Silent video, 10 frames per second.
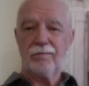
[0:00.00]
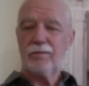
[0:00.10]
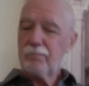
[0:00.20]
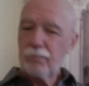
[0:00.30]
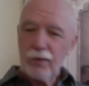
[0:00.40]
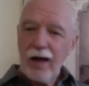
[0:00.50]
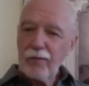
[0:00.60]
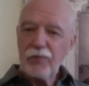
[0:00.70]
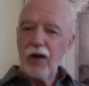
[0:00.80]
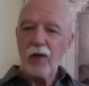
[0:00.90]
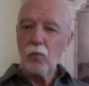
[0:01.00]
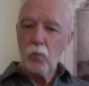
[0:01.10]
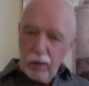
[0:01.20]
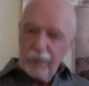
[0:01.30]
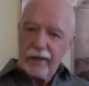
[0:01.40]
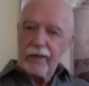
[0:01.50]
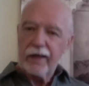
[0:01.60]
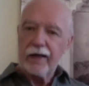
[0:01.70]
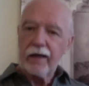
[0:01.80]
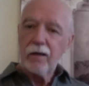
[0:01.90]
perhaps not
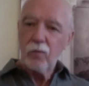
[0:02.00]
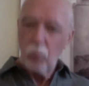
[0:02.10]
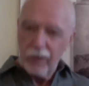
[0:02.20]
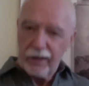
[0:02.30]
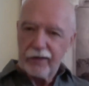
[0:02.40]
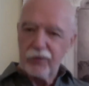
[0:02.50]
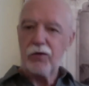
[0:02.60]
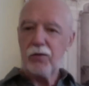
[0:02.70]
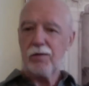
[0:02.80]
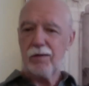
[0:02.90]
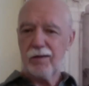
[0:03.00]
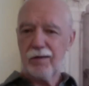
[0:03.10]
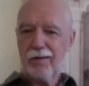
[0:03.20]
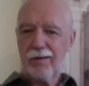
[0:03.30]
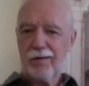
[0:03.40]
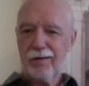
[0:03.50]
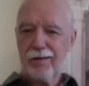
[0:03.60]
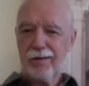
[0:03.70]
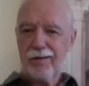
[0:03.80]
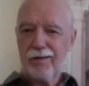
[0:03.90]
willingly willing to,
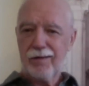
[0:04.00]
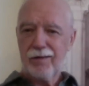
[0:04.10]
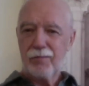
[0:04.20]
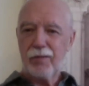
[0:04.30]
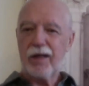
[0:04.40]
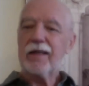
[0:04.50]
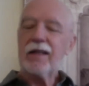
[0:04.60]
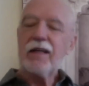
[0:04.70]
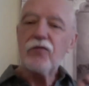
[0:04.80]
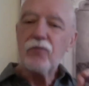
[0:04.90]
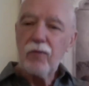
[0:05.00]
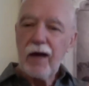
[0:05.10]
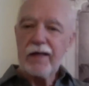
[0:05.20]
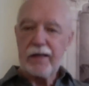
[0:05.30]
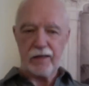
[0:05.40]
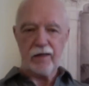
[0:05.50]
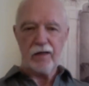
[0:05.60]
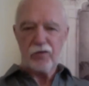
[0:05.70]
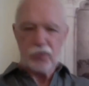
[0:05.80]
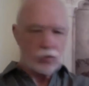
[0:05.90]
but at least ready
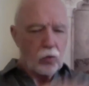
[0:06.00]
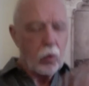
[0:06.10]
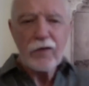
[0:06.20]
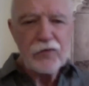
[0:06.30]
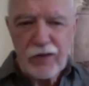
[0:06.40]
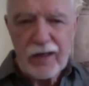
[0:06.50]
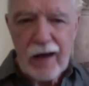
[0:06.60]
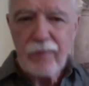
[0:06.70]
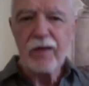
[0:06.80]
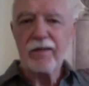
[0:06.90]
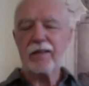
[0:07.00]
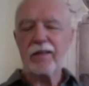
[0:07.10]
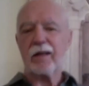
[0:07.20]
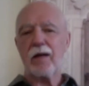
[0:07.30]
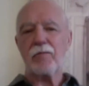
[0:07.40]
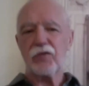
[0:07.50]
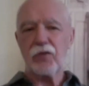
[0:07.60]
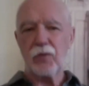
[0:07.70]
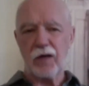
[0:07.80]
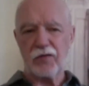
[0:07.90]
to question everything that comes
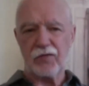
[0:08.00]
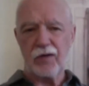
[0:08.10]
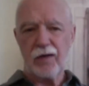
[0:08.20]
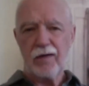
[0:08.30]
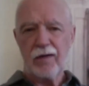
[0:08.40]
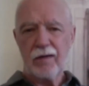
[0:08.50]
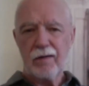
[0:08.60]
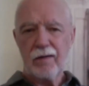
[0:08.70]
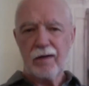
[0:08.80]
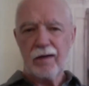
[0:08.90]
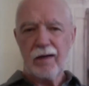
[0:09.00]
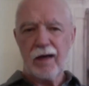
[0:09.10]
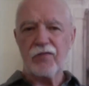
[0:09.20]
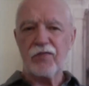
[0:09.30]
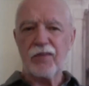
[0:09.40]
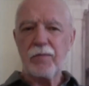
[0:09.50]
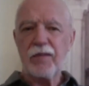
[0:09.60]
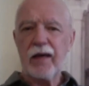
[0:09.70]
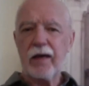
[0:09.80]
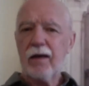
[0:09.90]
to us as
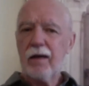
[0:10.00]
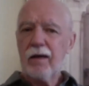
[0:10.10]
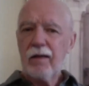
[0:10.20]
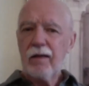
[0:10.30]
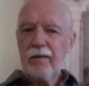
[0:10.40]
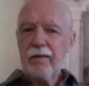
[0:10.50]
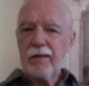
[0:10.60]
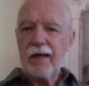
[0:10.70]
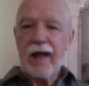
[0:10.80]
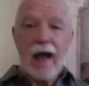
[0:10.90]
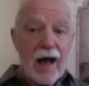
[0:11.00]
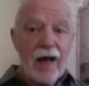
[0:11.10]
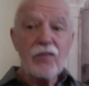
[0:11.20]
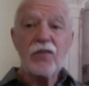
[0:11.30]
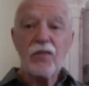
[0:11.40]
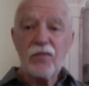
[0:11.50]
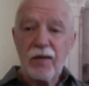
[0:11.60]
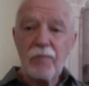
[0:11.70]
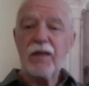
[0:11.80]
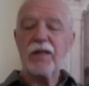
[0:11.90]
something that has
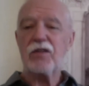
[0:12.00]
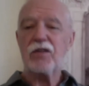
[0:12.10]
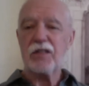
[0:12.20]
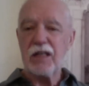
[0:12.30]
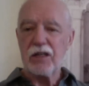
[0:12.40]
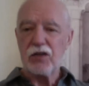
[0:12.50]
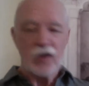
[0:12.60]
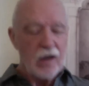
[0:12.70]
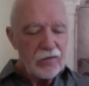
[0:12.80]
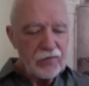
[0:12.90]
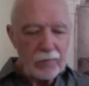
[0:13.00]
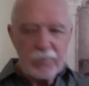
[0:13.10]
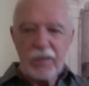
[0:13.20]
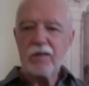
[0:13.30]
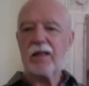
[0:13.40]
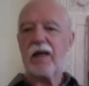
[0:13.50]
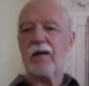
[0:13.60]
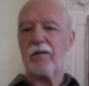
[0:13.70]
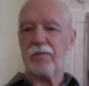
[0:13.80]
something to teach, something to give,